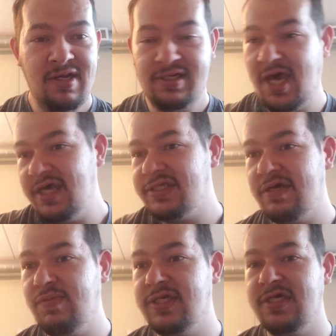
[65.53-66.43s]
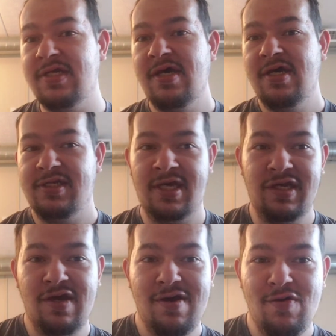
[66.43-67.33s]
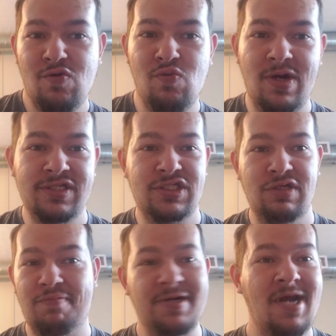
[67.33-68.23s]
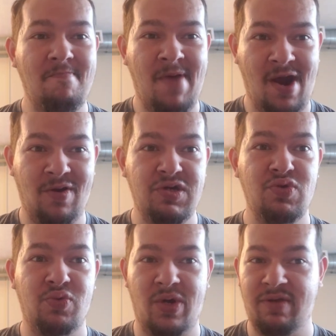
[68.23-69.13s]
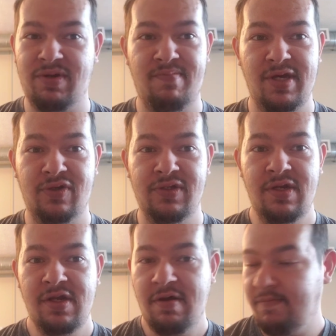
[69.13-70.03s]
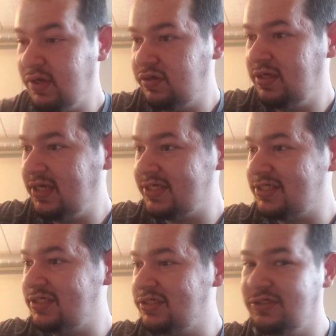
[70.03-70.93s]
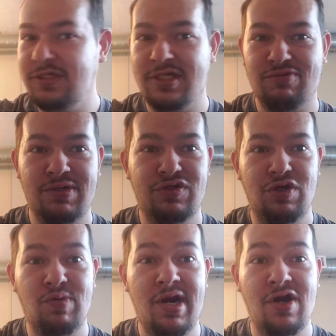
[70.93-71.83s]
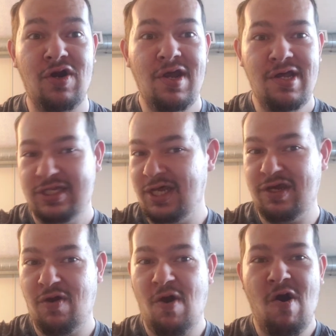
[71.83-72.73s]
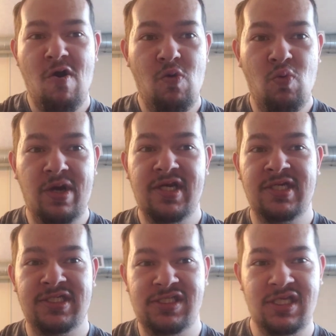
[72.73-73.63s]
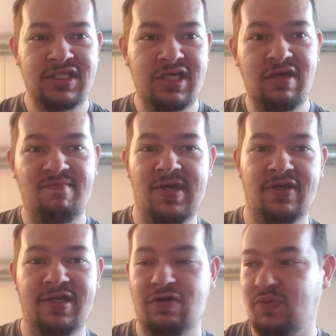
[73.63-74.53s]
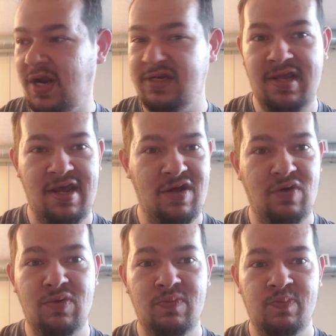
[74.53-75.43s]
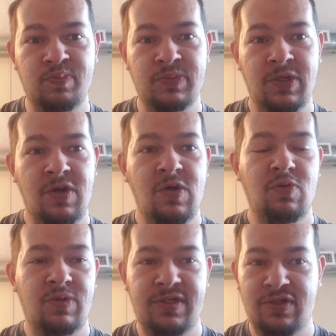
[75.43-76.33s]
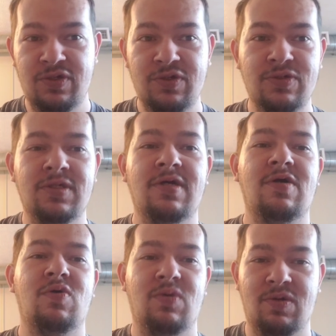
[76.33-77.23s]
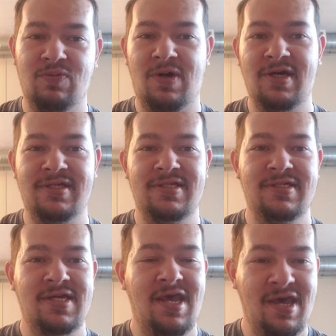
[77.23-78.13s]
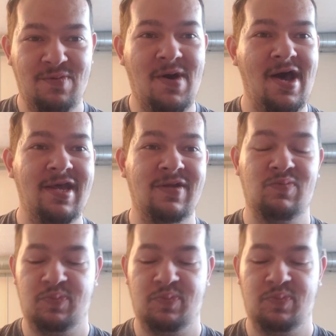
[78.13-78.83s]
Last time we did like what superpower you would want him to build, but let's do this one to where like what existing ability right now would you want and why?